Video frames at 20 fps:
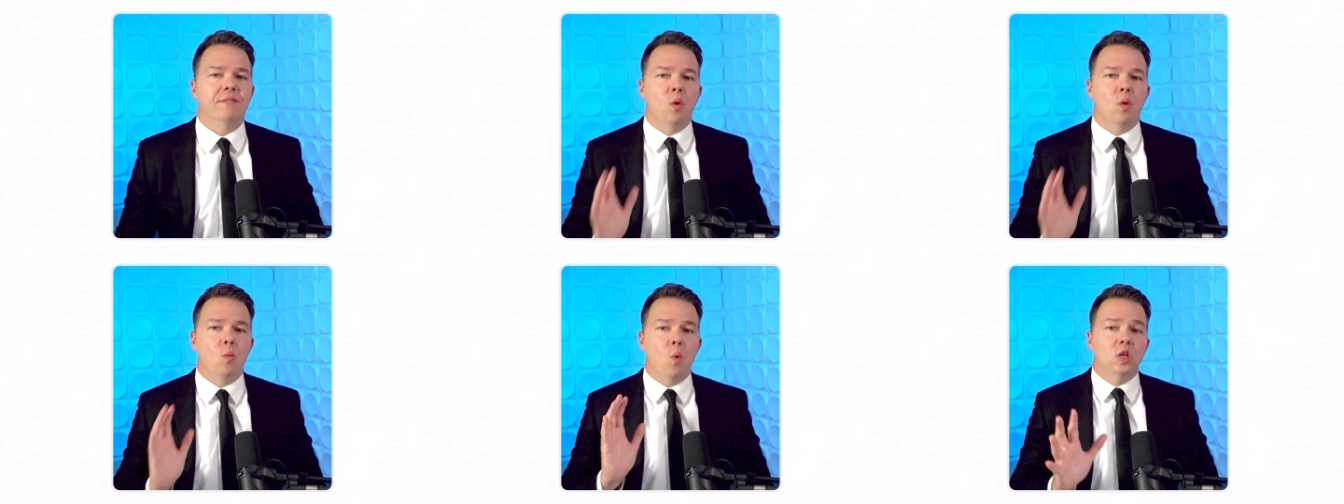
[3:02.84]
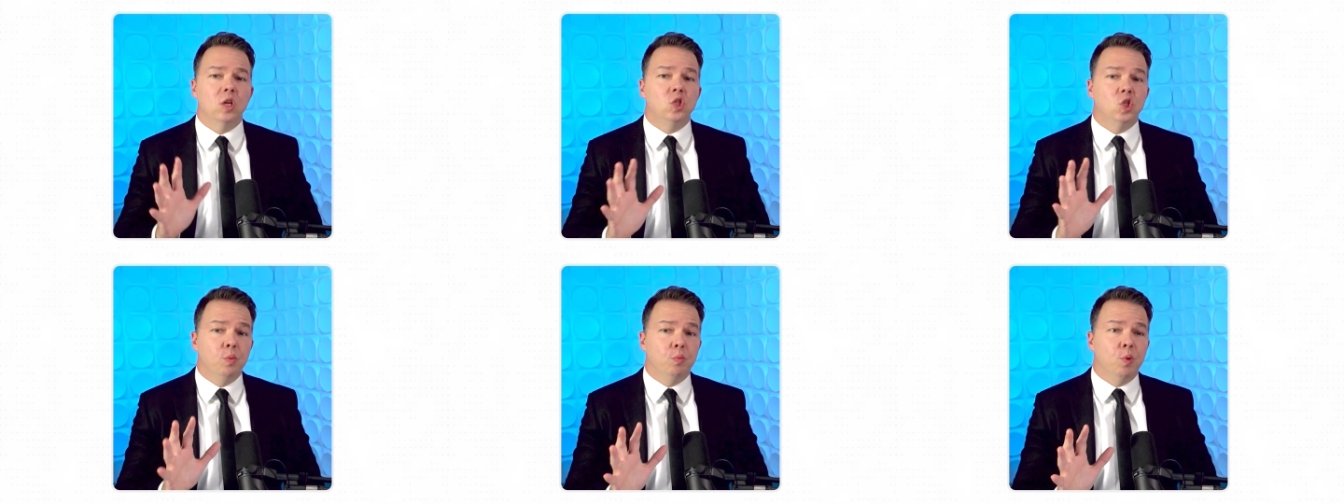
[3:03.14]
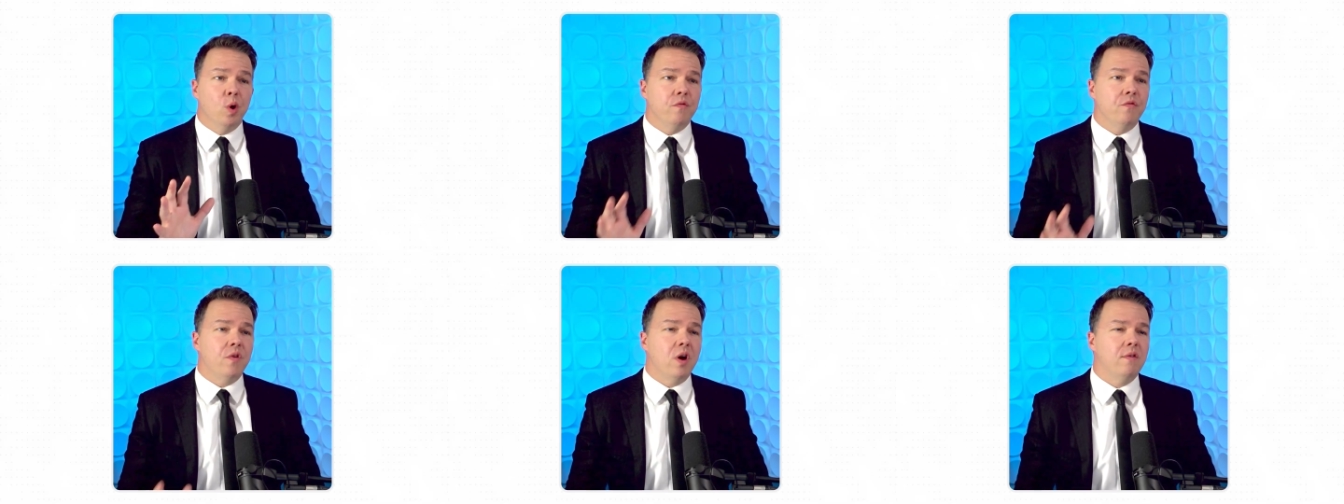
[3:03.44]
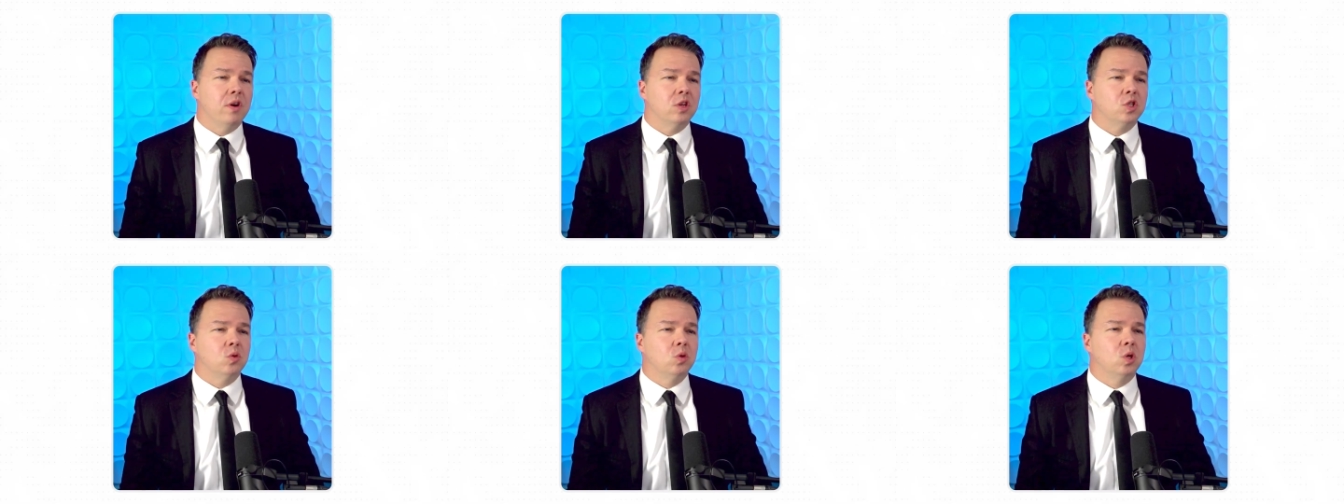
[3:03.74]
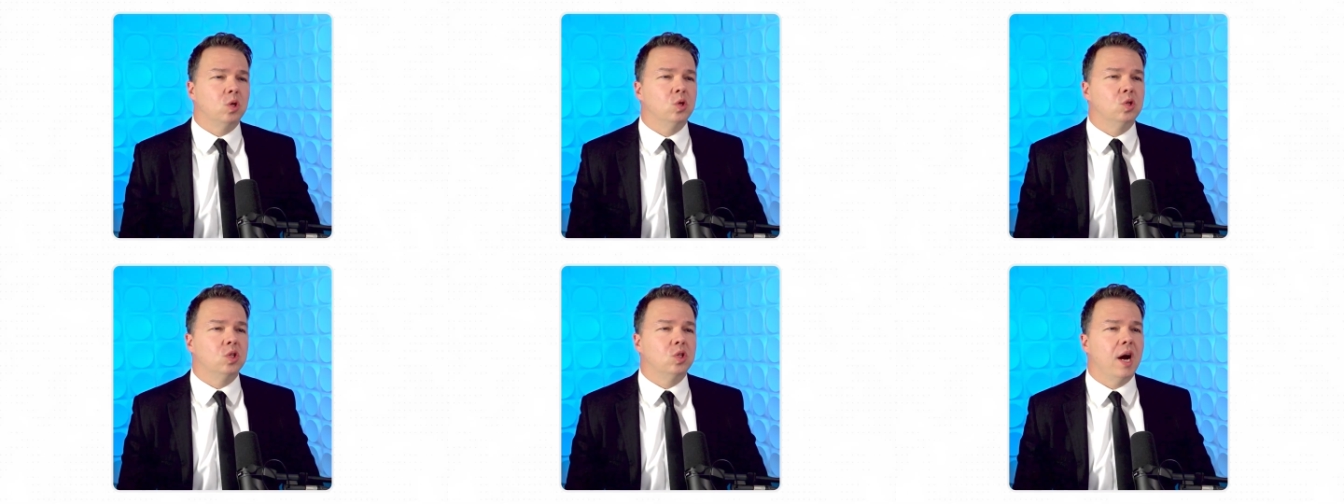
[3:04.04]
WAN 2.5 also
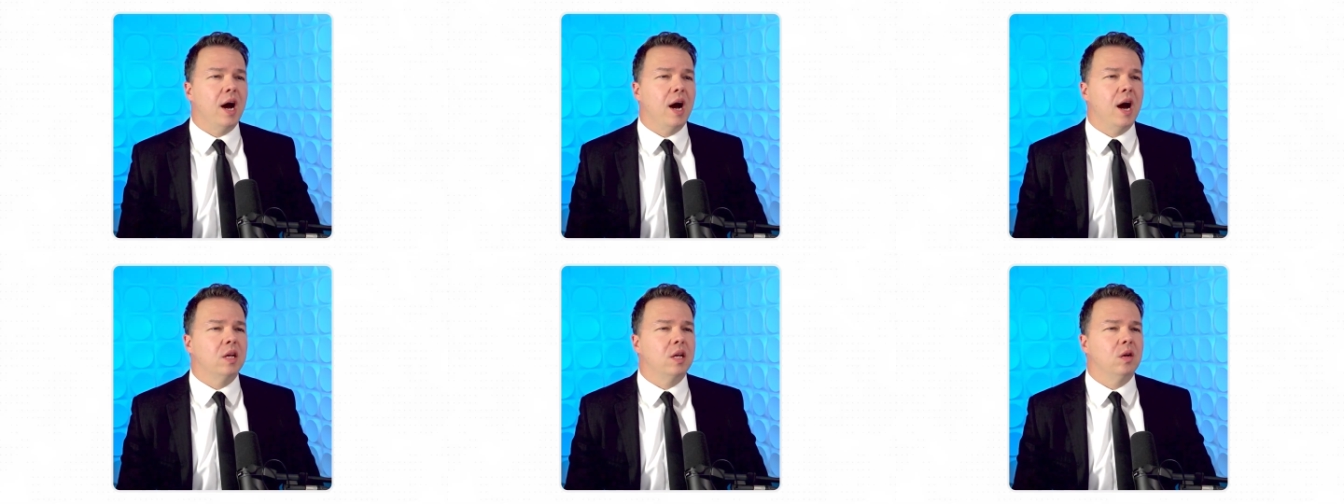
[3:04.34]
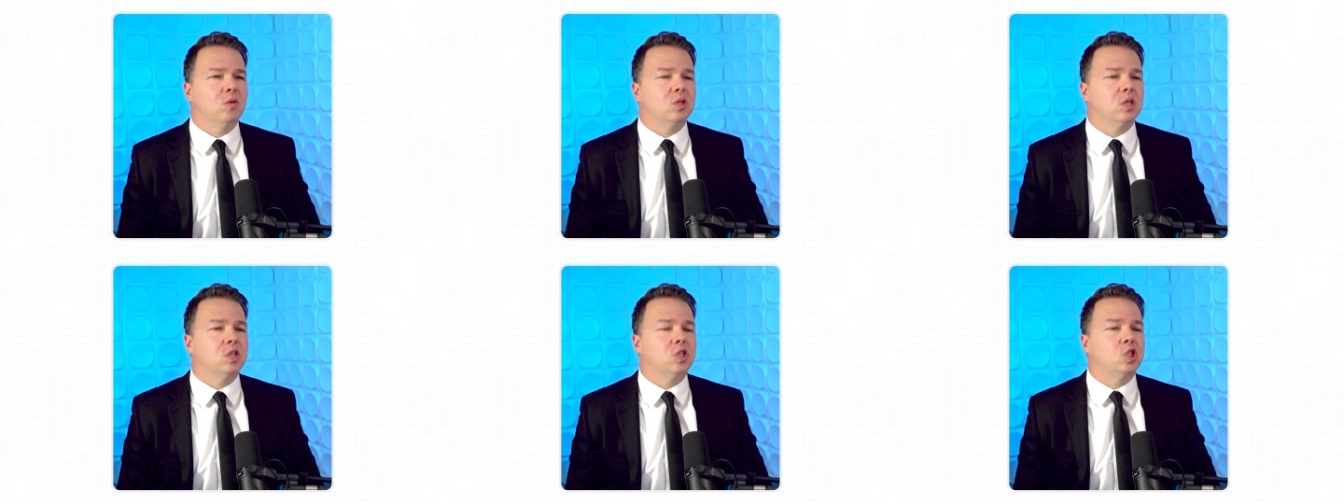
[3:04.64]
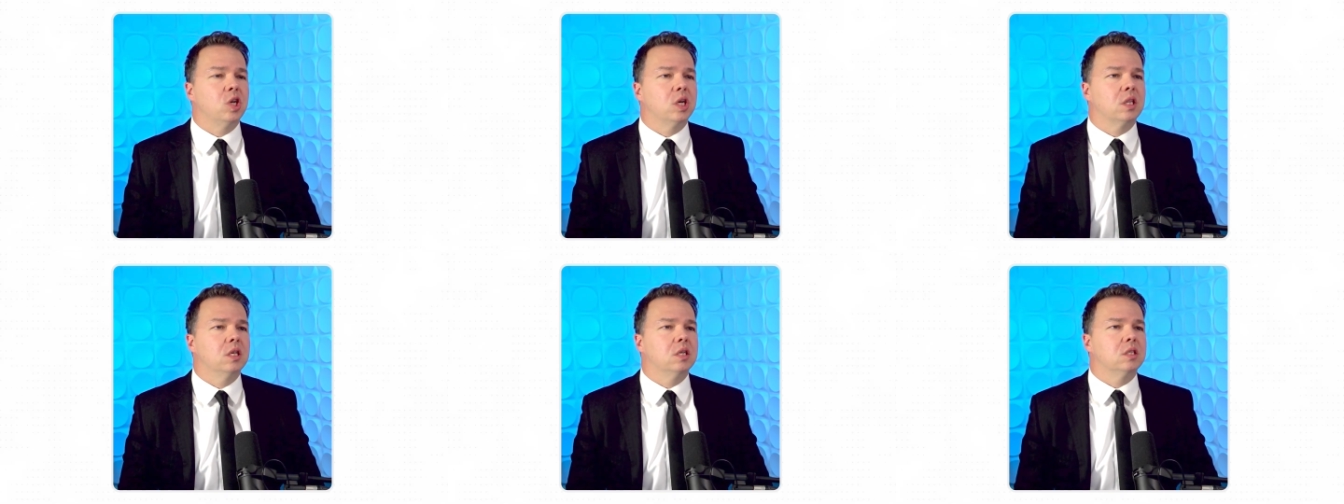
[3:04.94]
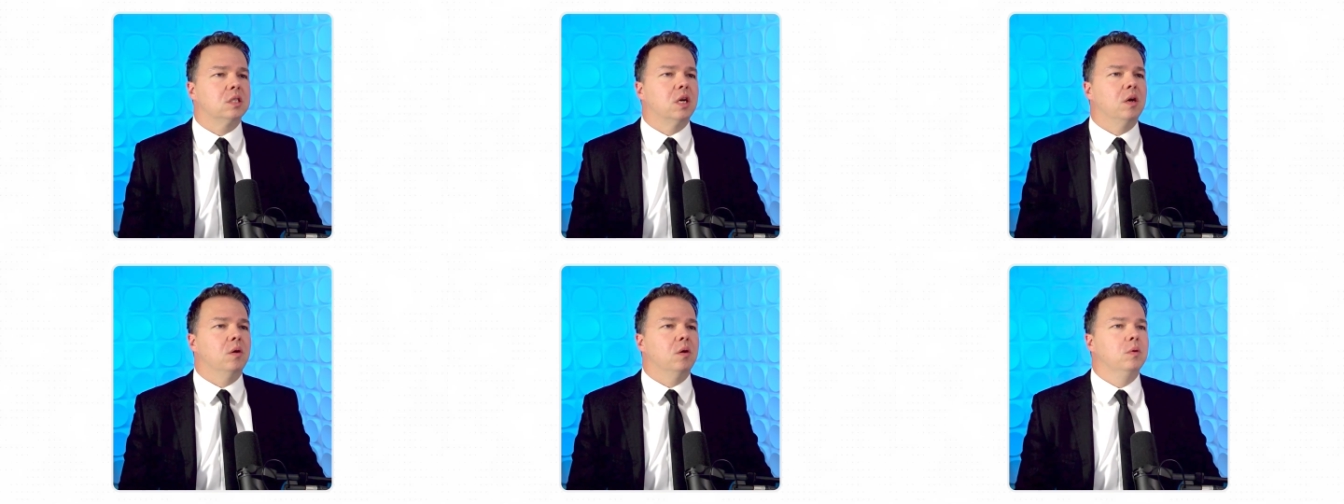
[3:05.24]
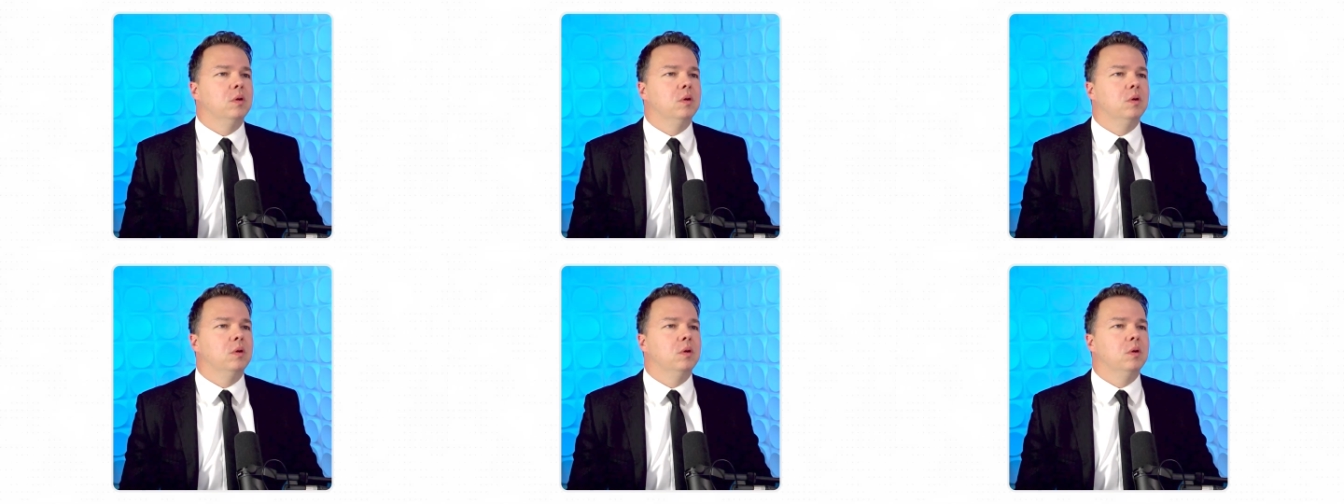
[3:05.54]
includes the audio, so let's check this out.